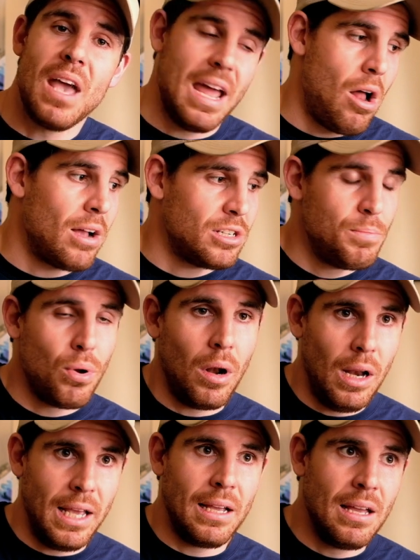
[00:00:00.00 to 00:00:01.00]
and I actually put a
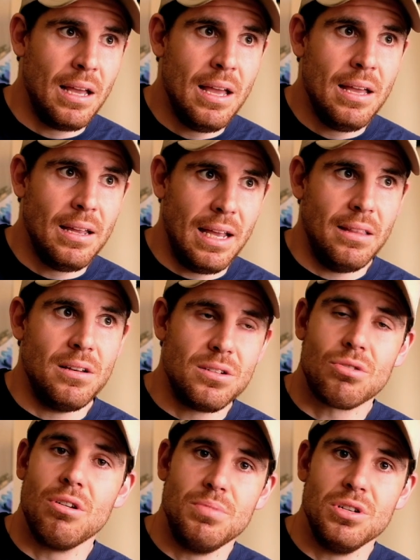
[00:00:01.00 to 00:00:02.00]
link in the
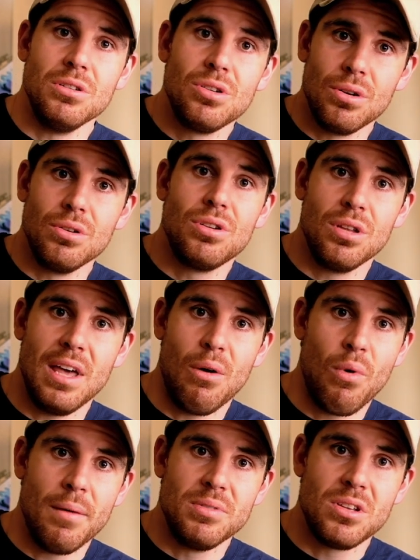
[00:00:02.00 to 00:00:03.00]
description to to their
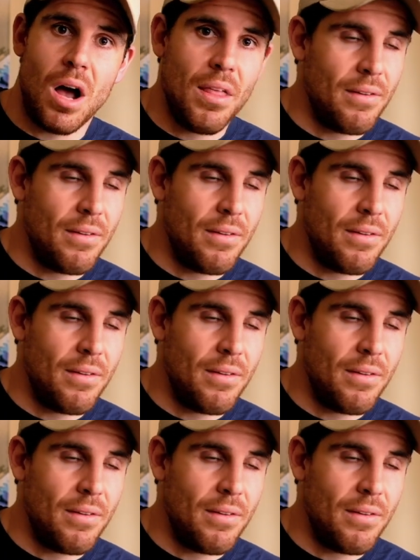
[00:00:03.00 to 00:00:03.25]
website.